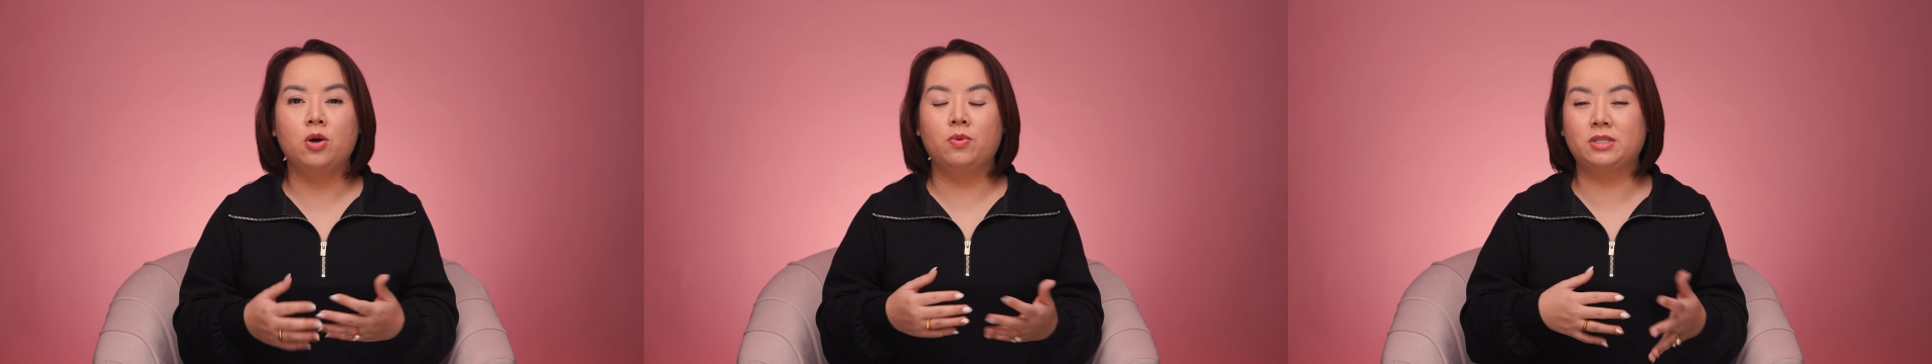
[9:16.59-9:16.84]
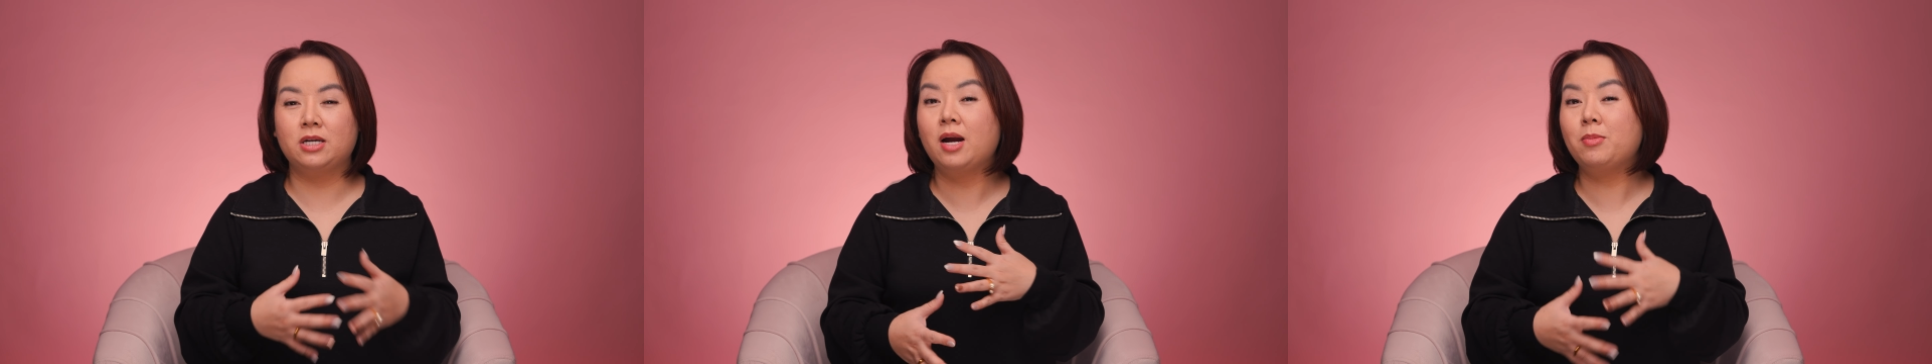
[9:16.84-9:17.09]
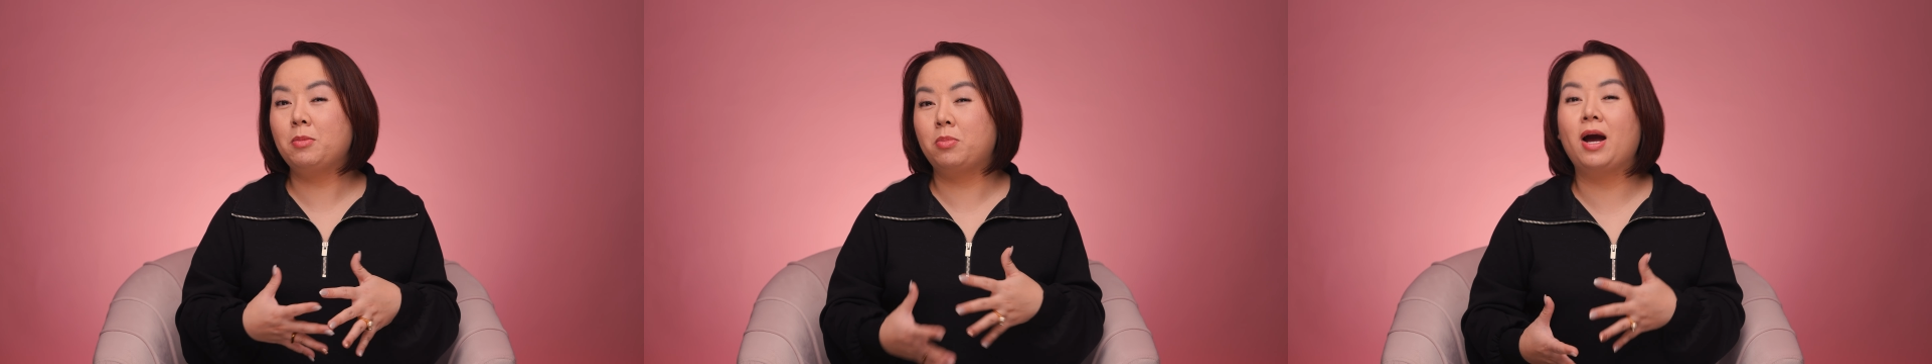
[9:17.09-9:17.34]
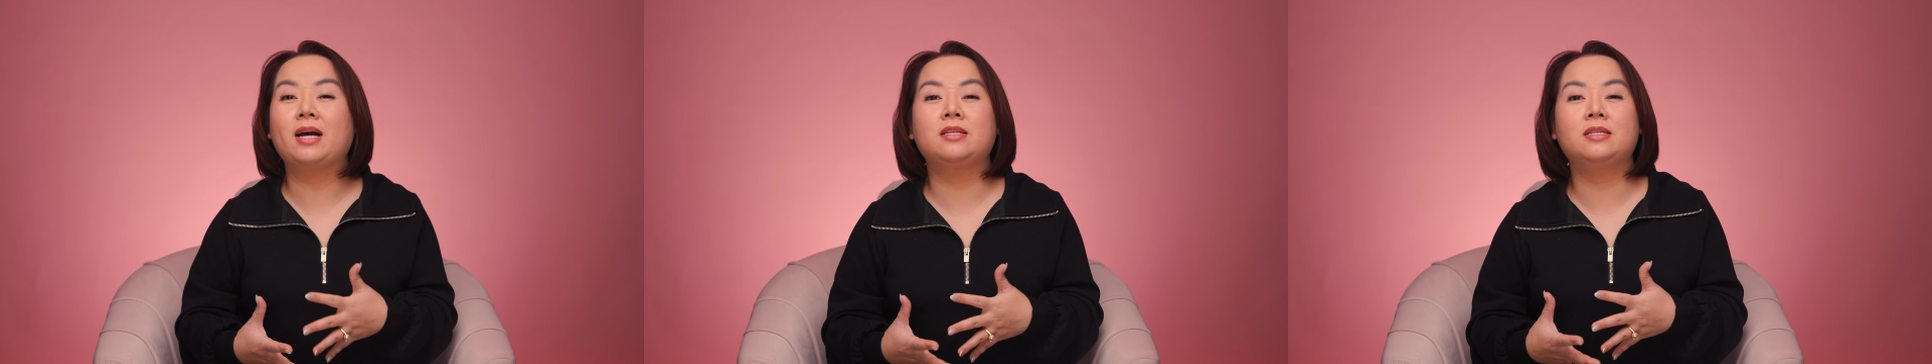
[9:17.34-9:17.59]
With time and
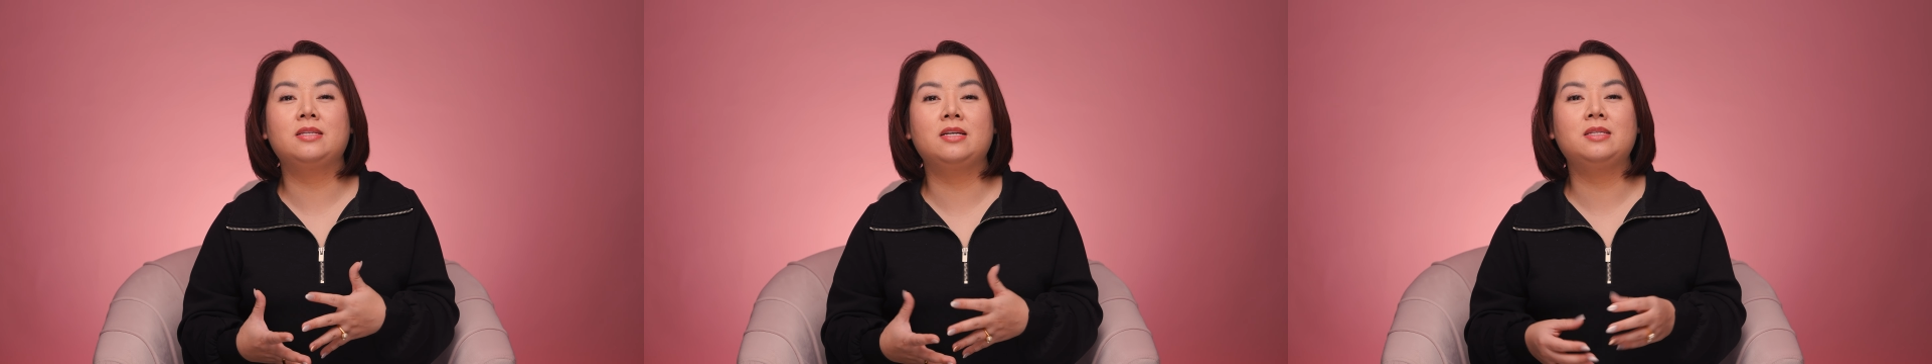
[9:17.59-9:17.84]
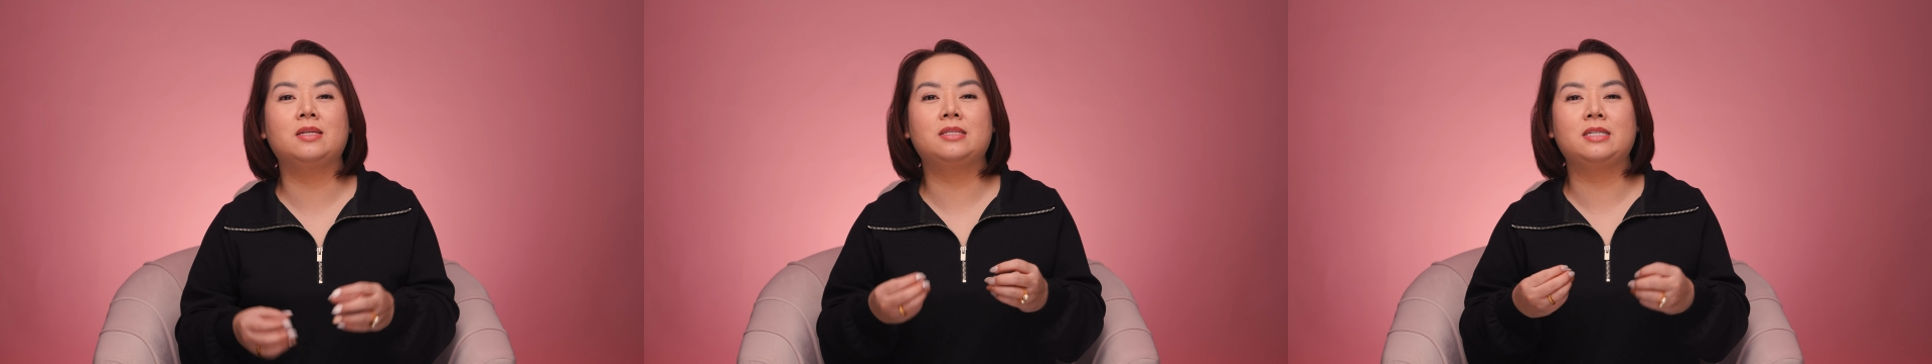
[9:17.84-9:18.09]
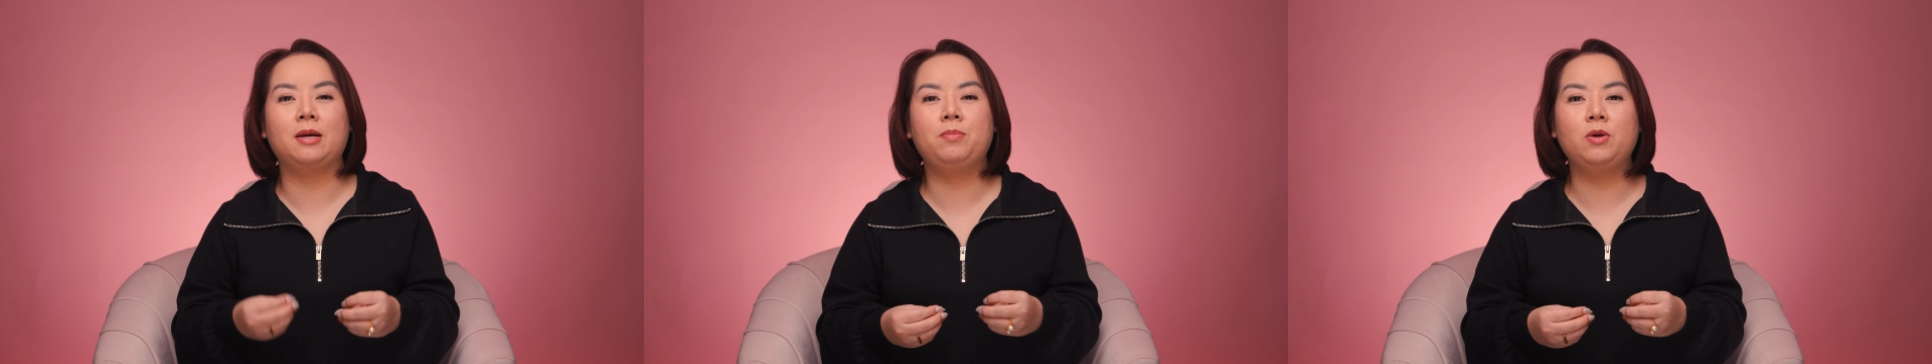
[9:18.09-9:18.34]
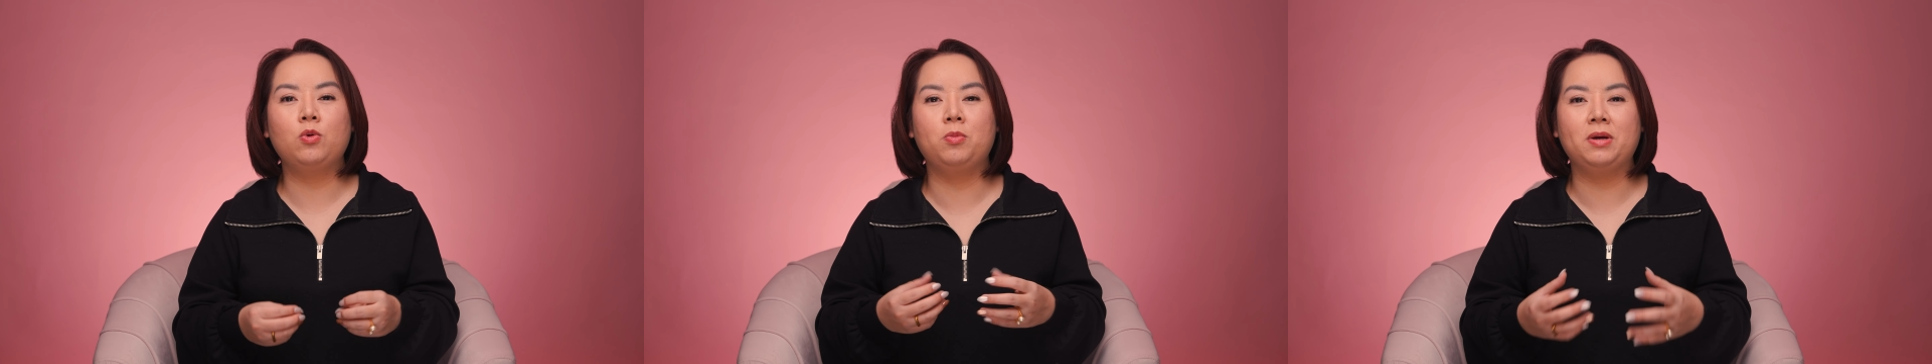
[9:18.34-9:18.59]
practices,
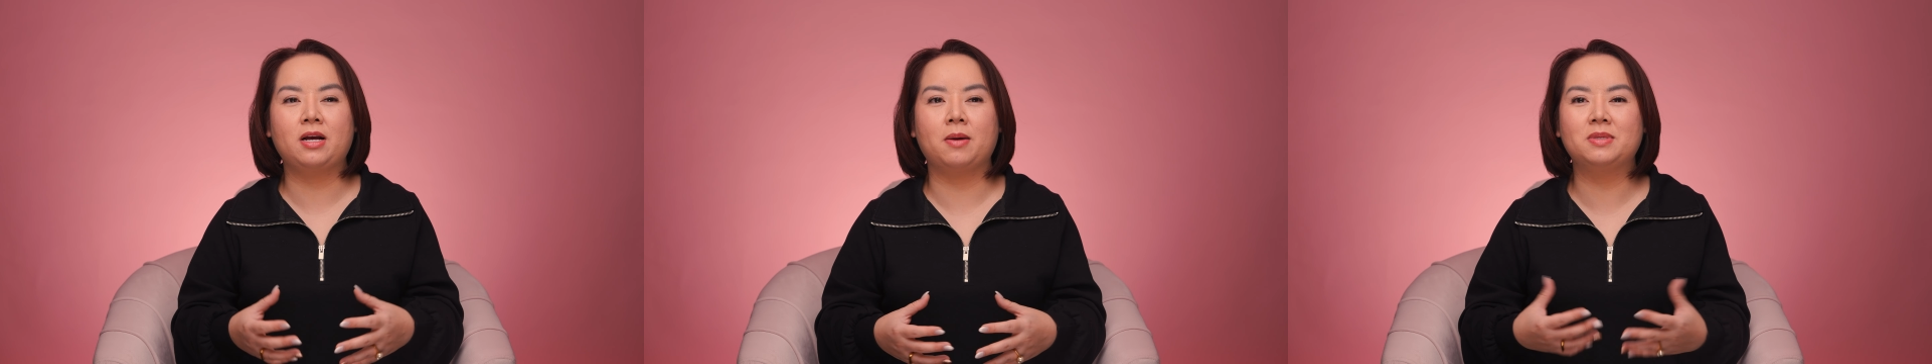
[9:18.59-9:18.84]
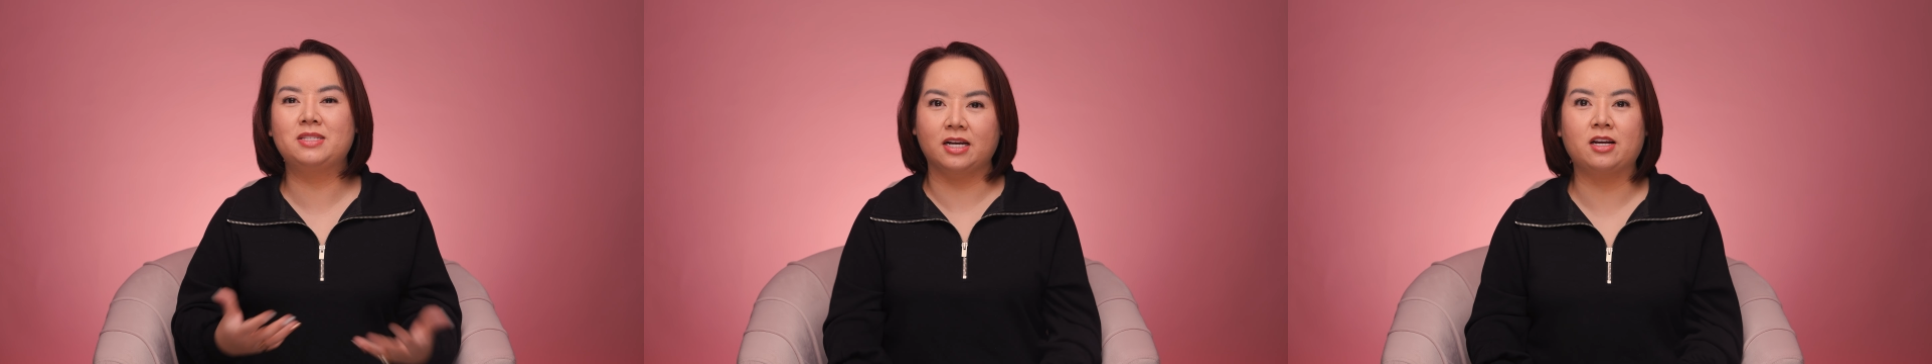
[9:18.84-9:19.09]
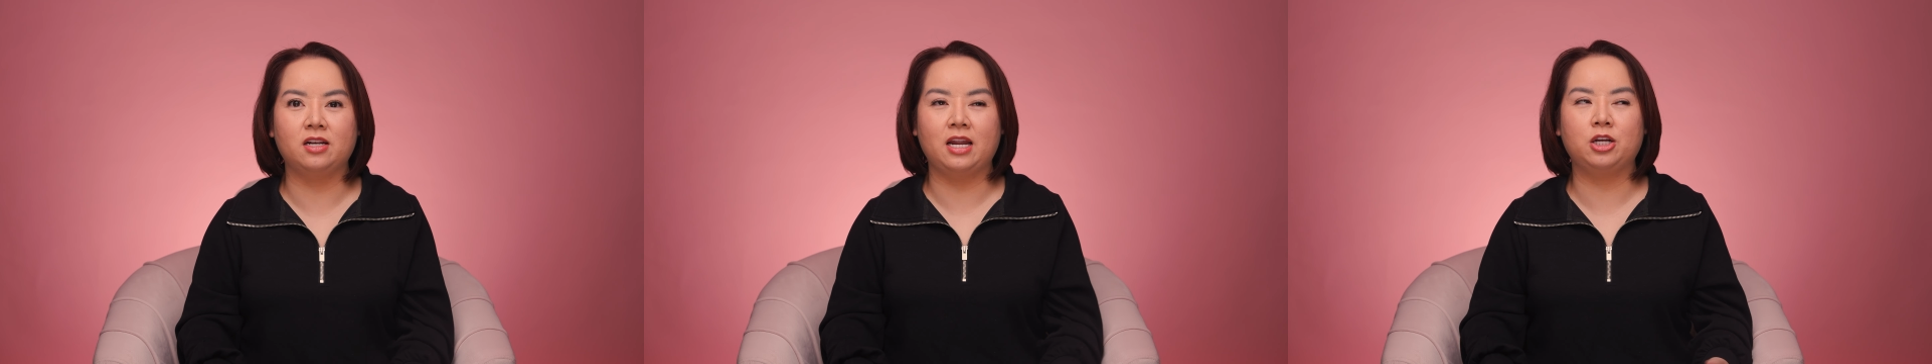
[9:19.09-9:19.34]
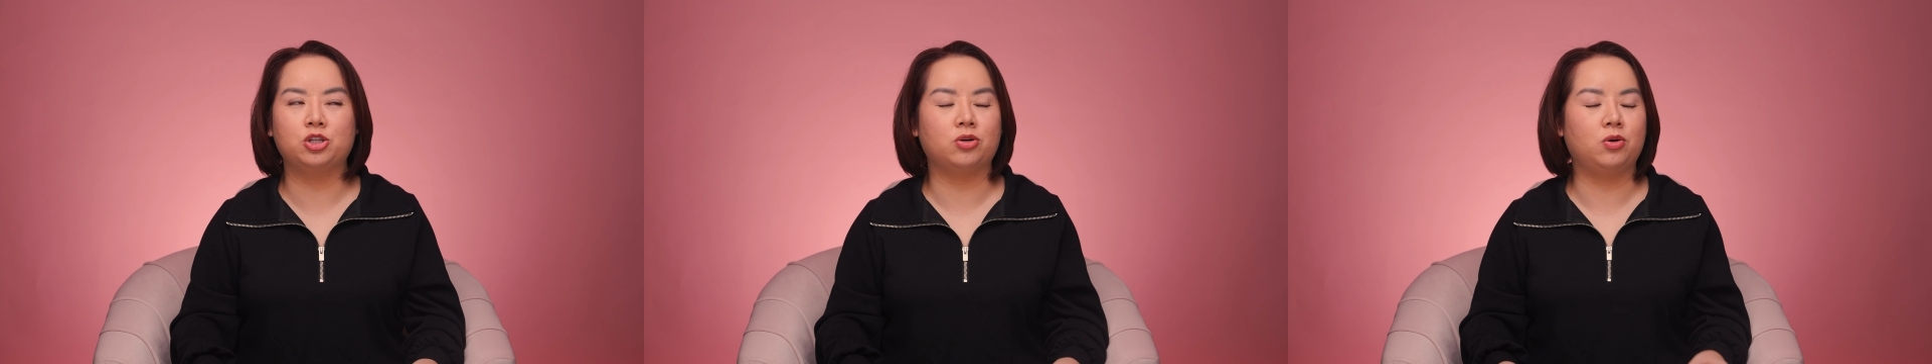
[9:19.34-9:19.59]
taping will become second
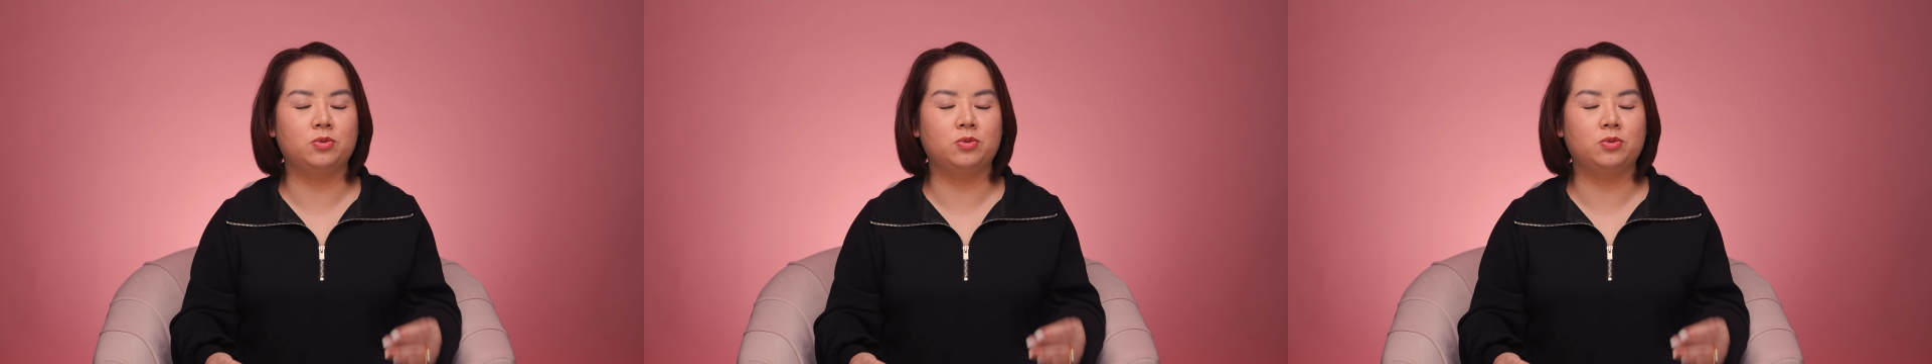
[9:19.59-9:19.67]
nature.